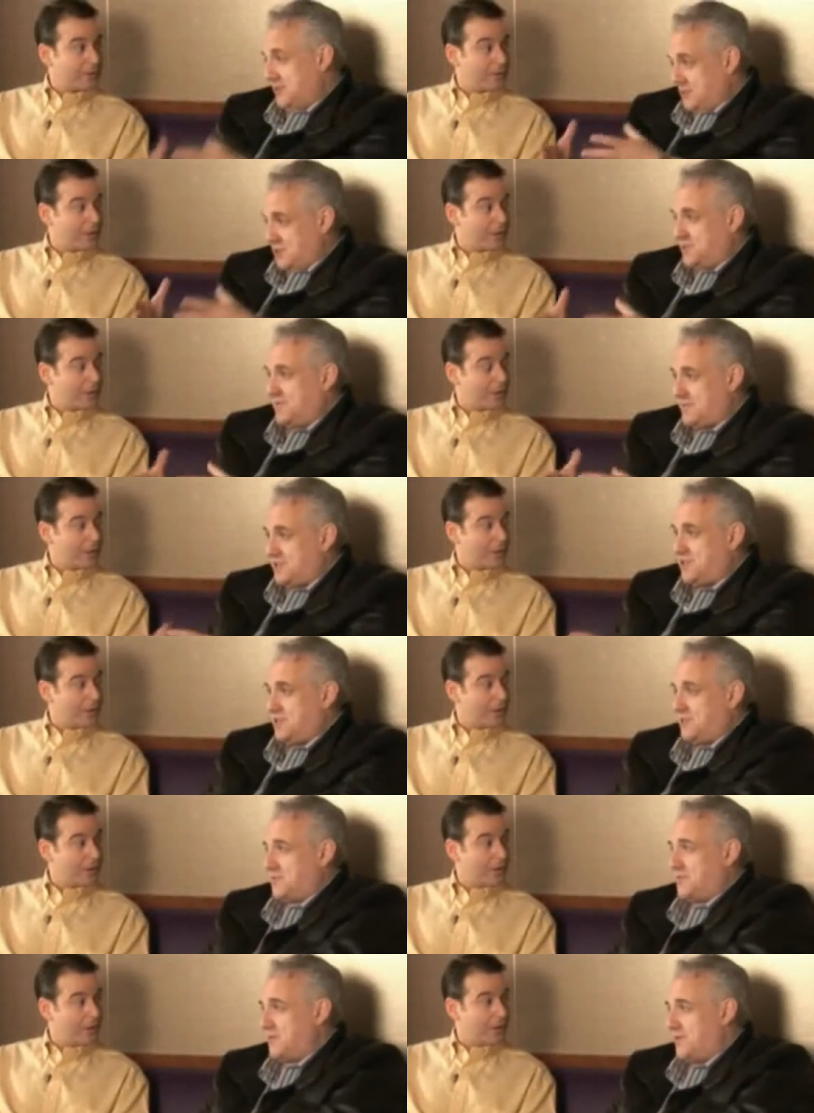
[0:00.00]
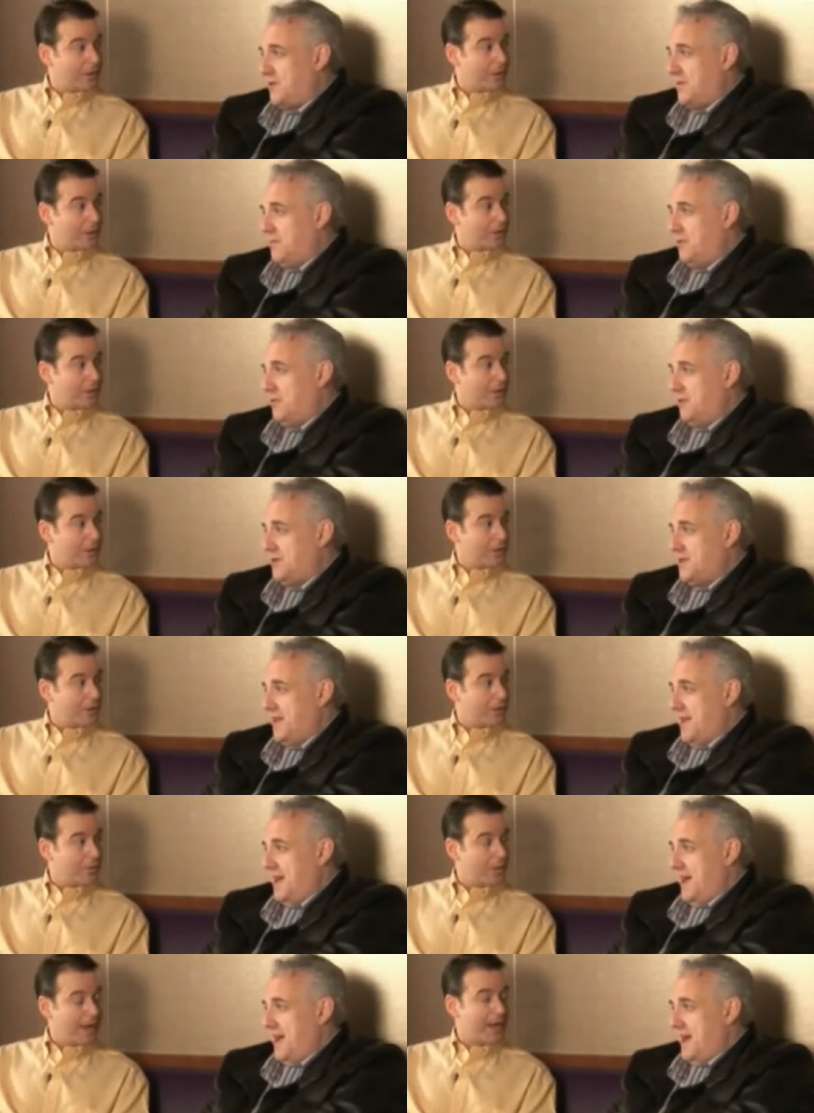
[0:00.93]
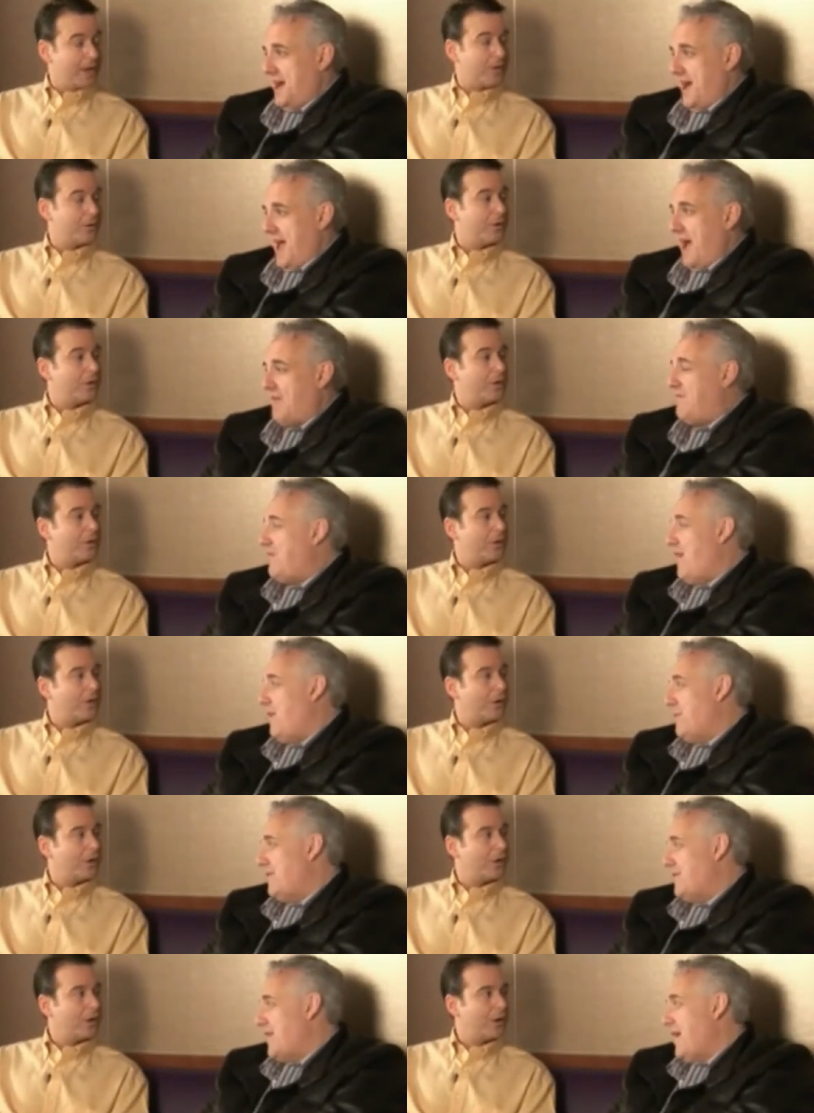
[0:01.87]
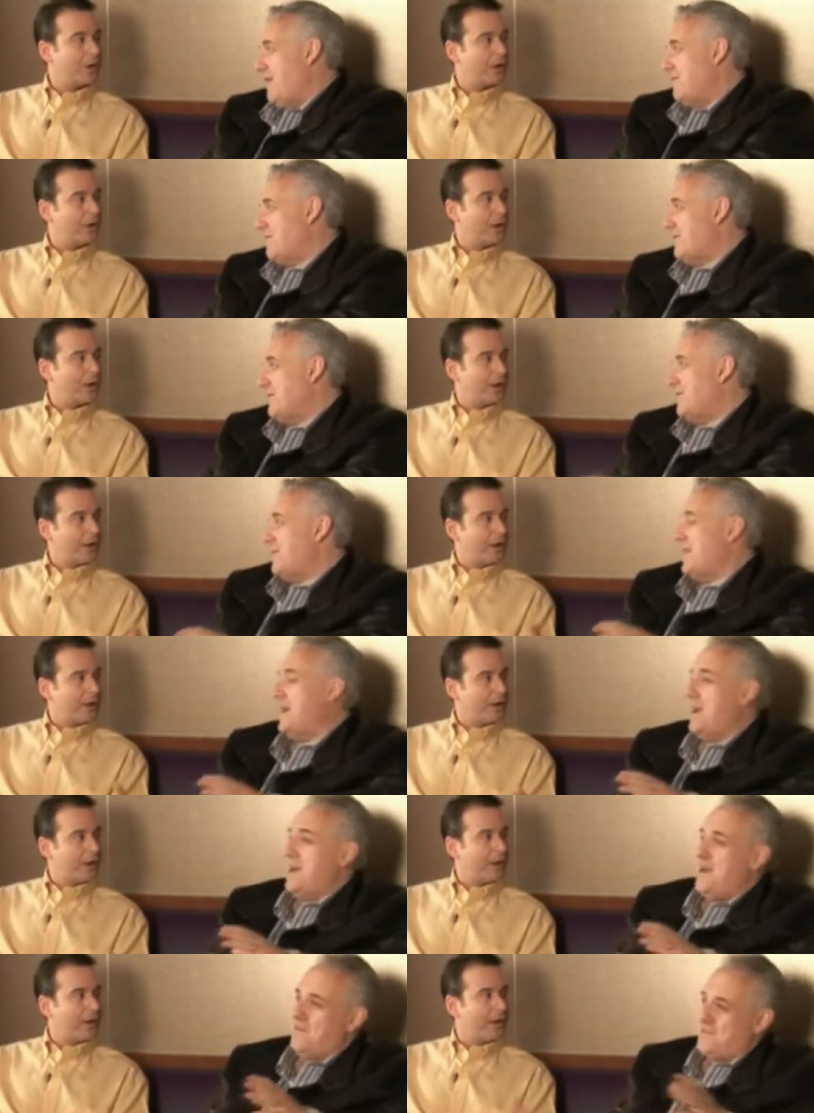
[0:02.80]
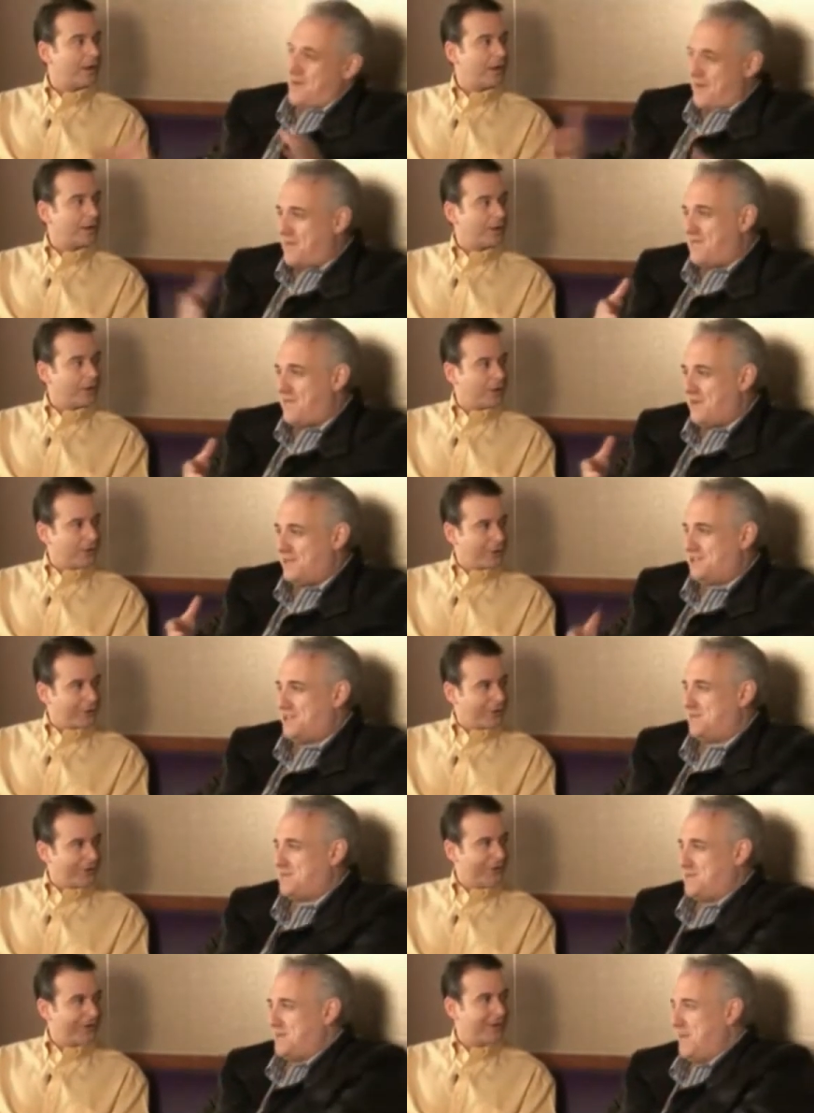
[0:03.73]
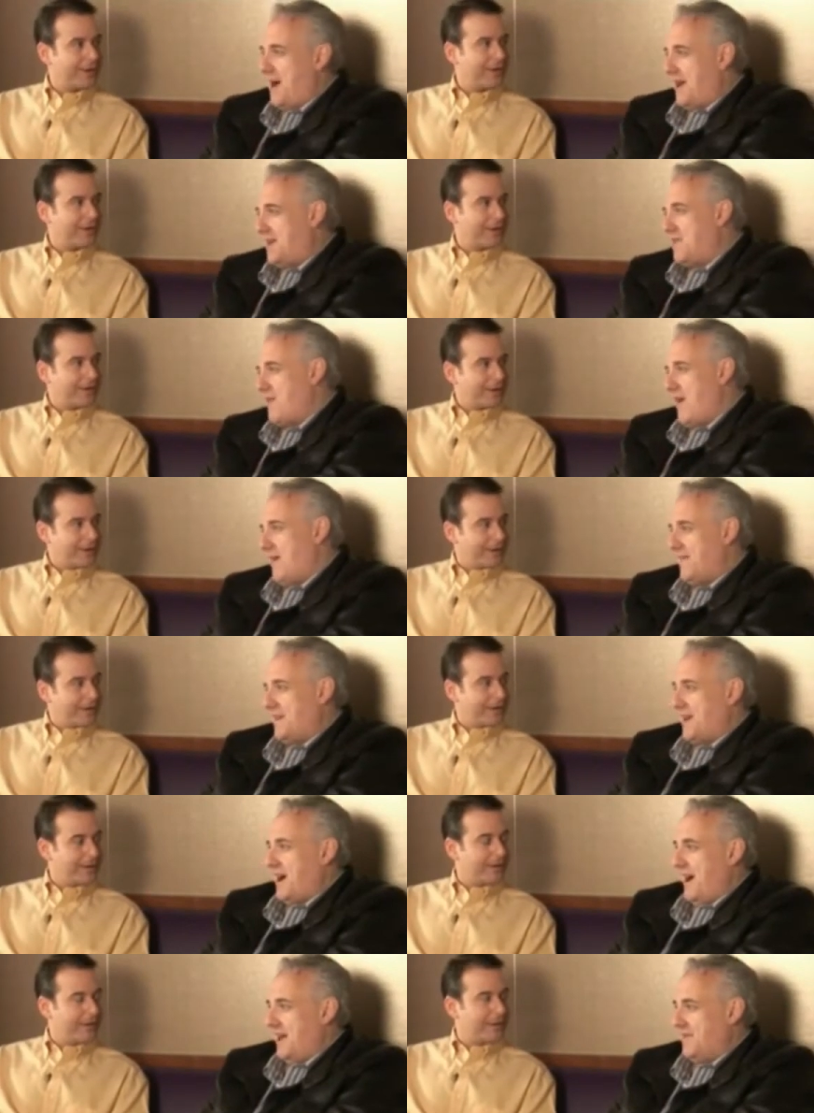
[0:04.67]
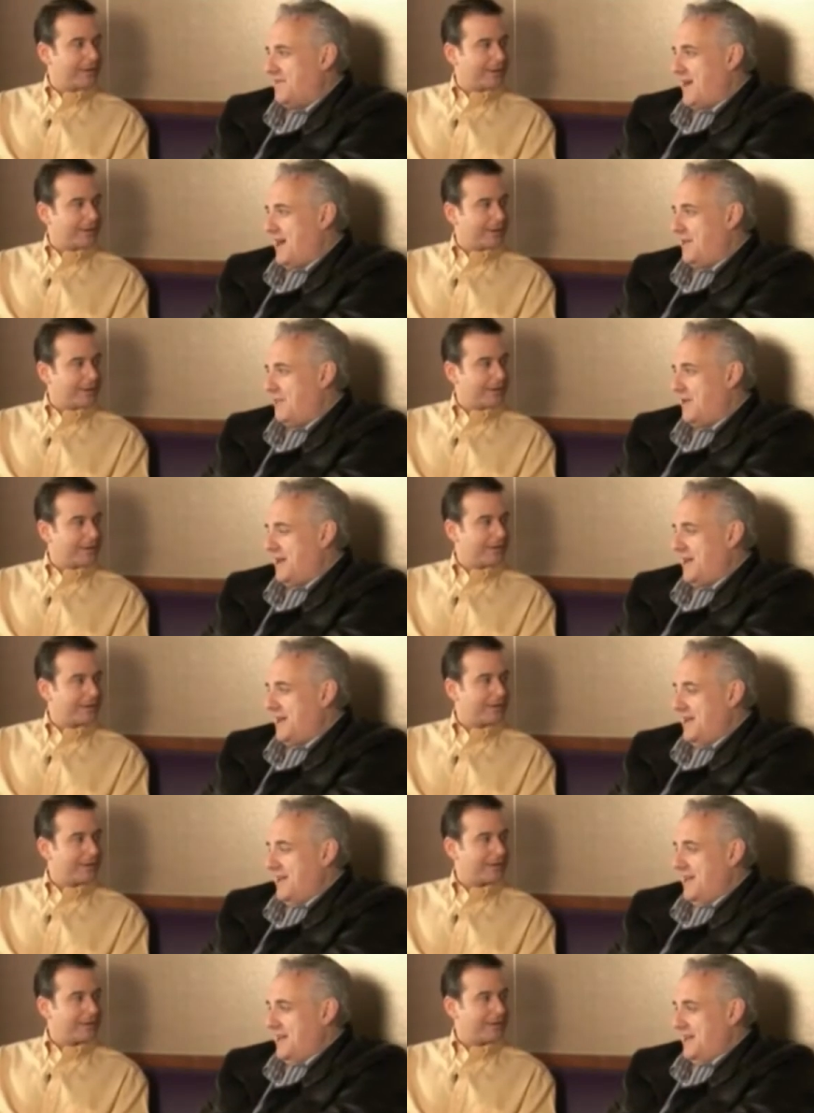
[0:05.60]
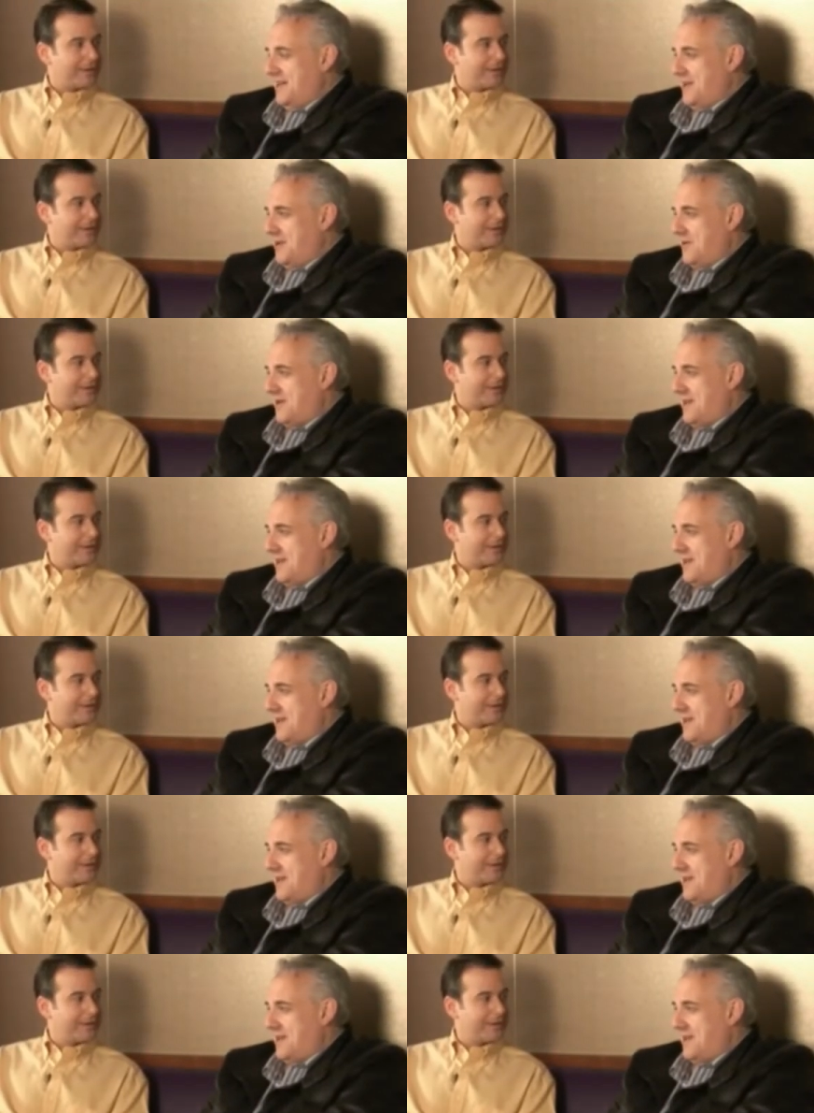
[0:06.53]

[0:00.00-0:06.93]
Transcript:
Speaker 1: just for children on board, wow. Uh, how far we've come from the very first ships of the Mardi Gras and the Carnival where you know,